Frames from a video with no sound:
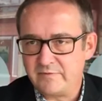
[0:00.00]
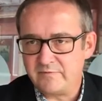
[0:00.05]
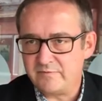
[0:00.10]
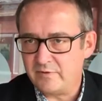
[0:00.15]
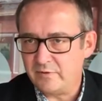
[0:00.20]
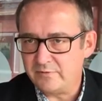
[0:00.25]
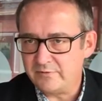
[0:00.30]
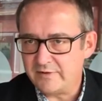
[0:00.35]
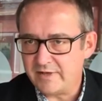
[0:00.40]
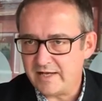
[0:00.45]

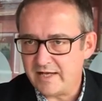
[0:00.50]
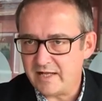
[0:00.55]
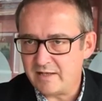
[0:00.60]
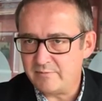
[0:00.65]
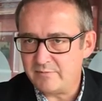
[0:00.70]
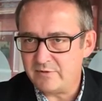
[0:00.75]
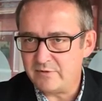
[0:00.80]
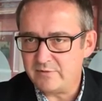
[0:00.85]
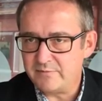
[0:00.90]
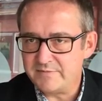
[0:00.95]
photo
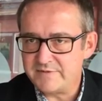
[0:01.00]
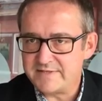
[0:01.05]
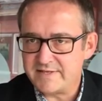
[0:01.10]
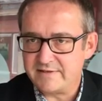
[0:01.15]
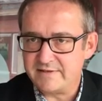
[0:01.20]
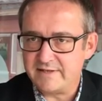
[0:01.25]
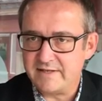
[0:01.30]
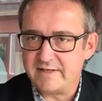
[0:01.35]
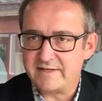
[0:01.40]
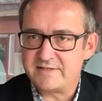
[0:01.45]
albums
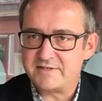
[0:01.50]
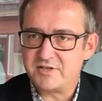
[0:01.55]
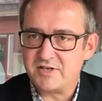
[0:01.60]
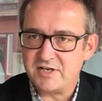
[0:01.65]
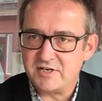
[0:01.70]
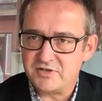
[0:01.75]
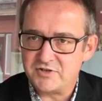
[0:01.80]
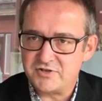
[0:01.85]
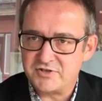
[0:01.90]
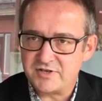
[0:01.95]
and
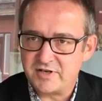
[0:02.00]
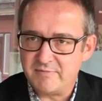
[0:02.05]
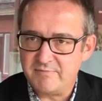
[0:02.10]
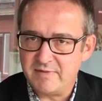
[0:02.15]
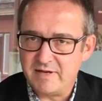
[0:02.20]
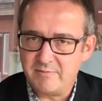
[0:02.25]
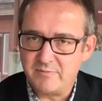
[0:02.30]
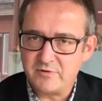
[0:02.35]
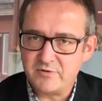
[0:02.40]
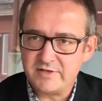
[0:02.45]
exchange
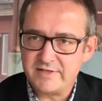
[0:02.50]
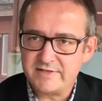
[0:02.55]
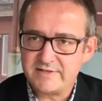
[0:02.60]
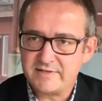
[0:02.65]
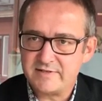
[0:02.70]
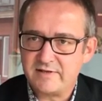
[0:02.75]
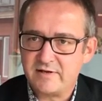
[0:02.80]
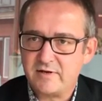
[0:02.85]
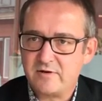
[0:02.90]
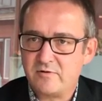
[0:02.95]

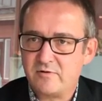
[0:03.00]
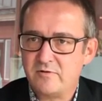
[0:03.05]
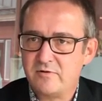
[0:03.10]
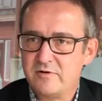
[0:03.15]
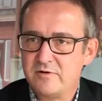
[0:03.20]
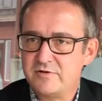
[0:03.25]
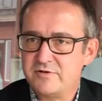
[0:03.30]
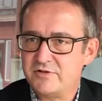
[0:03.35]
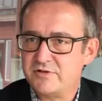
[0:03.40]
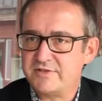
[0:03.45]
memories,
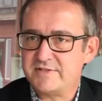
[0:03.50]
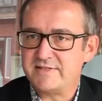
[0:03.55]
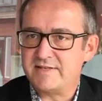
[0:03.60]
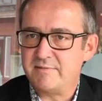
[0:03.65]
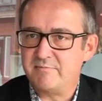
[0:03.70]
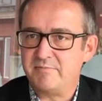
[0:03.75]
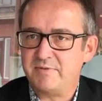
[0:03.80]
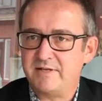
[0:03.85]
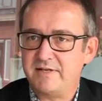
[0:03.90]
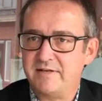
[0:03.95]
or just
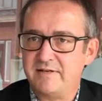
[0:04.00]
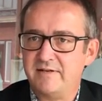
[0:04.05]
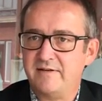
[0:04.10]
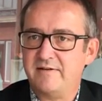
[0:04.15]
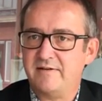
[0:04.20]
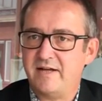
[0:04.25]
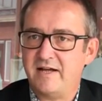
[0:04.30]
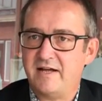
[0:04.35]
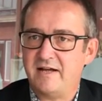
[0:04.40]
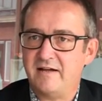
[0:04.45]
simply
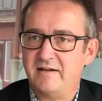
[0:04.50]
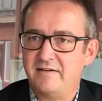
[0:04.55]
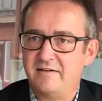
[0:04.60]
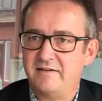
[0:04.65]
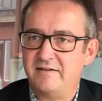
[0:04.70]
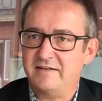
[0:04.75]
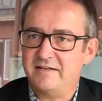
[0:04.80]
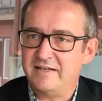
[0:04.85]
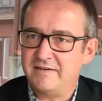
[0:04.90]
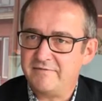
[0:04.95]
uh,
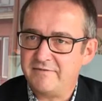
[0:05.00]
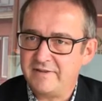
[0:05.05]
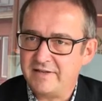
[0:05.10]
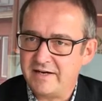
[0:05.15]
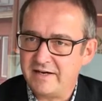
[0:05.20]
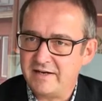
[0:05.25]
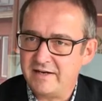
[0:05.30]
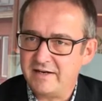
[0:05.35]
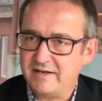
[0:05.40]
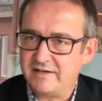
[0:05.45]
live
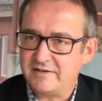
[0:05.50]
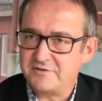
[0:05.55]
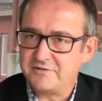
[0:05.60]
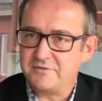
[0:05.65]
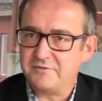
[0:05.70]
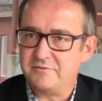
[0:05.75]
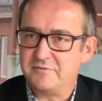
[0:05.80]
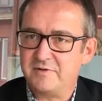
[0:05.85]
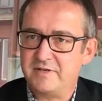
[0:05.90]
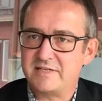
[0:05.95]
there uh,
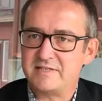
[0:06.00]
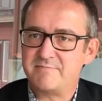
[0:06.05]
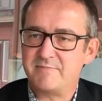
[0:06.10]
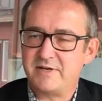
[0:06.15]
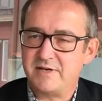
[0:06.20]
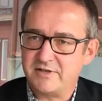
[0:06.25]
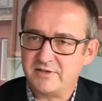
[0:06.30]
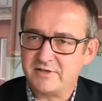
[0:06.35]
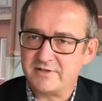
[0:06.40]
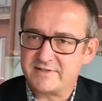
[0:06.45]
to
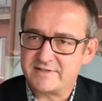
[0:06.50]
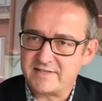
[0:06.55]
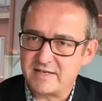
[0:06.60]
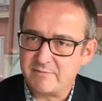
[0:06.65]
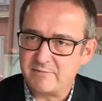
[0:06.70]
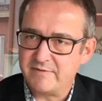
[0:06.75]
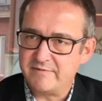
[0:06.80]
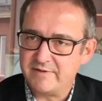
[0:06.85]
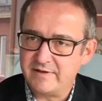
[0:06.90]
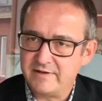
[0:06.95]
experience
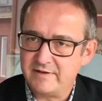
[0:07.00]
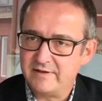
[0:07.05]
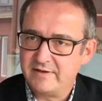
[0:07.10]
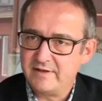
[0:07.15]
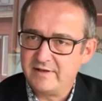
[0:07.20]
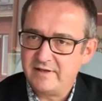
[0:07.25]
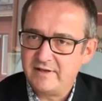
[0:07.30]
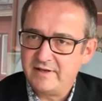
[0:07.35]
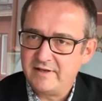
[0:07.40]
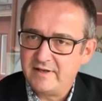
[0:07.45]
some of the
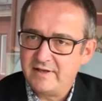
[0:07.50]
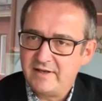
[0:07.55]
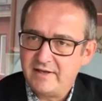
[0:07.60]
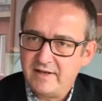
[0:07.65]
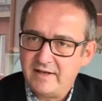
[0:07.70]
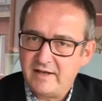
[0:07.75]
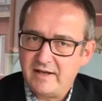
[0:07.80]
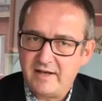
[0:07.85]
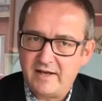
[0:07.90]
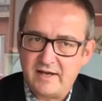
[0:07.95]

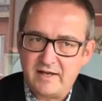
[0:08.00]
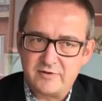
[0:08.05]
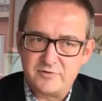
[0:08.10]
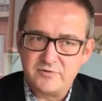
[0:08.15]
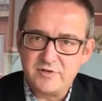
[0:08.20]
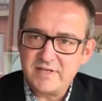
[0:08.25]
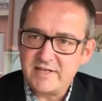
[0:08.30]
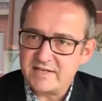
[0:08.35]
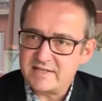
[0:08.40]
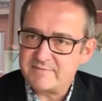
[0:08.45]
uh,
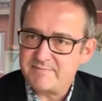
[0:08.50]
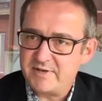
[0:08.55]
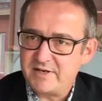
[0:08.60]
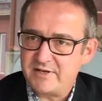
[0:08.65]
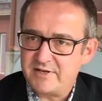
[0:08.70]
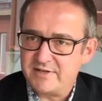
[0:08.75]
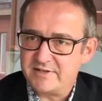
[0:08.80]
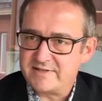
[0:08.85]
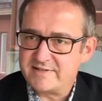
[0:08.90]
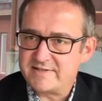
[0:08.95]

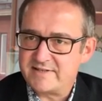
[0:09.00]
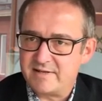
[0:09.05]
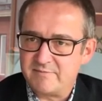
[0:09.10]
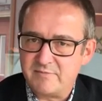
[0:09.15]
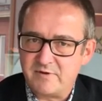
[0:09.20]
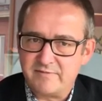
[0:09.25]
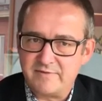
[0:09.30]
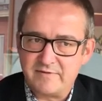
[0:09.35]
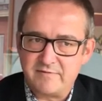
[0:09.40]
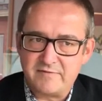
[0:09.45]
re-experience some
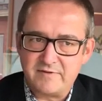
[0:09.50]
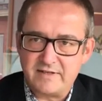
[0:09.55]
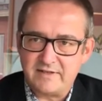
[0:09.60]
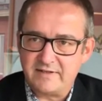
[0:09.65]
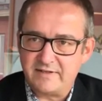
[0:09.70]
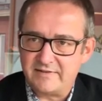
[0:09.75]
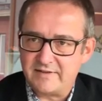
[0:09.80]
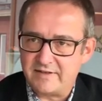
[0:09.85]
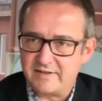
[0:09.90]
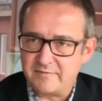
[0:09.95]
of the
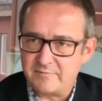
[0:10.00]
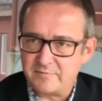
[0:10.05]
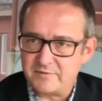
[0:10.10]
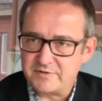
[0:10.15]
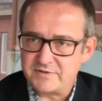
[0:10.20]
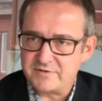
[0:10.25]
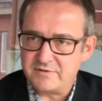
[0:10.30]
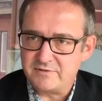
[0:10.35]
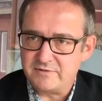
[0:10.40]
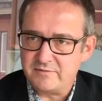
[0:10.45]
feeling that it
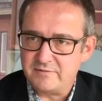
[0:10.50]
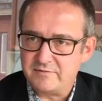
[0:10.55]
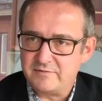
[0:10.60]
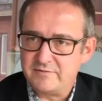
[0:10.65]
was to